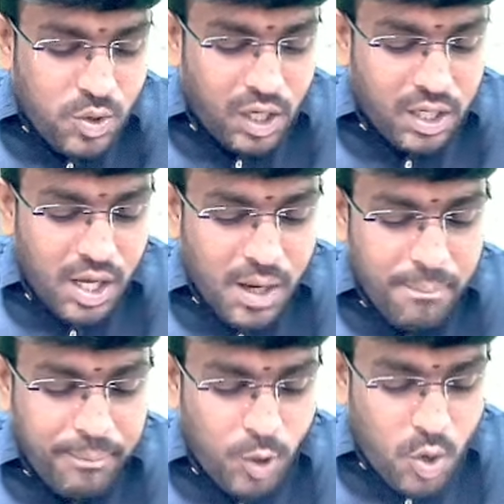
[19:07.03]
called
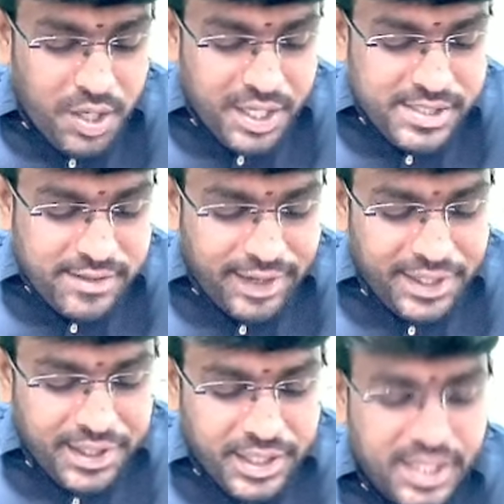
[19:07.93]
progressive and
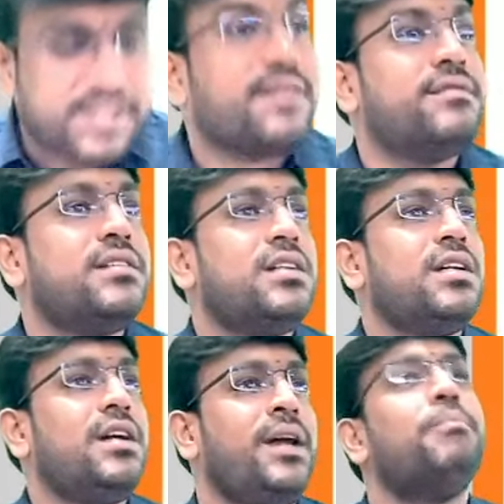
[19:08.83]
regressive?
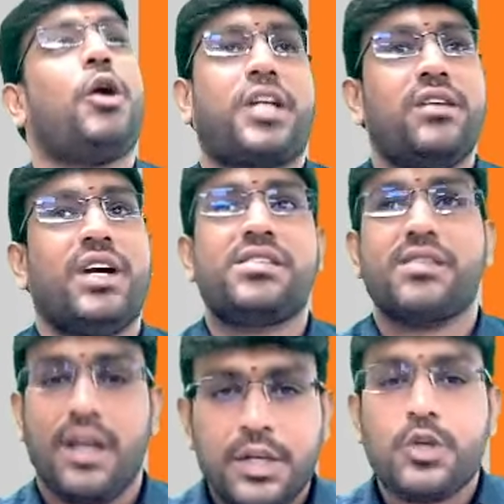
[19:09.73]
Important
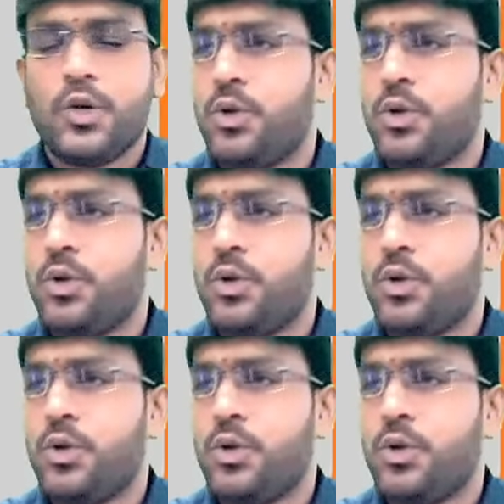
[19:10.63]
words. You should